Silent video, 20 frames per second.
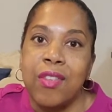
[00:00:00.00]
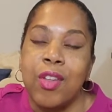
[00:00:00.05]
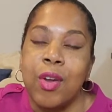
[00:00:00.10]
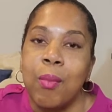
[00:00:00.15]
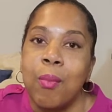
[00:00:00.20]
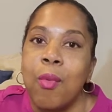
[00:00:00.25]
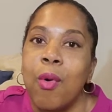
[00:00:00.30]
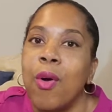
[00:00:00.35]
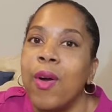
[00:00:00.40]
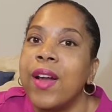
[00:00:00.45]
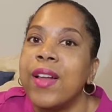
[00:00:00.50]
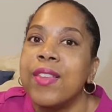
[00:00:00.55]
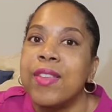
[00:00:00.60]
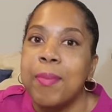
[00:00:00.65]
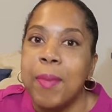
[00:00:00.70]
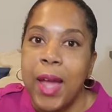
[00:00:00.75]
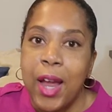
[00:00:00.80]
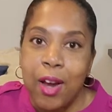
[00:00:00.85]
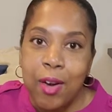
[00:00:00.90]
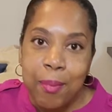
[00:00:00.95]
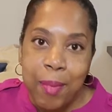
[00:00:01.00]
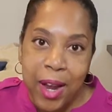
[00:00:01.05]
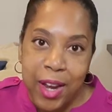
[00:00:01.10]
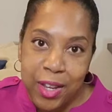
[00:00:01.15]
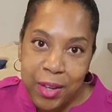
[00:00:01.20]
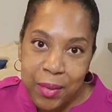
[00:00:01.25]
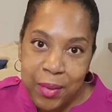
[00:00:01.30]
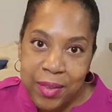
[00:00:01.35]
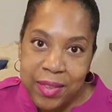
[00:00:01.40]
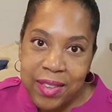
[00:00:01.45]
They're more inspired by
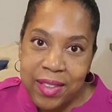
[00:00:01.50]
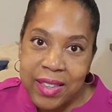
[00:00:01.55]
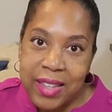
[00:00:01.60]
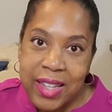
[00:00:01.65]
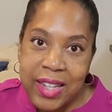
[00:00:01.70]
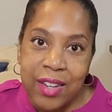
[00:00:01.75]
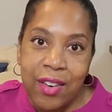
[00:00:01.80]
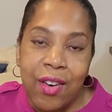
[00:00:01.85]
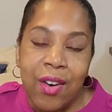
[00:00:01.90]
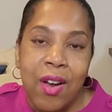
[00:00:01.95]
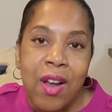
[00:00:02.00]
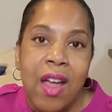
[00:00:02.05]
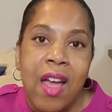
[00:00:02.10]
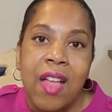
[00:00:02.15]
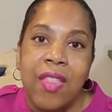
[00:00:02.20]
you as a leader.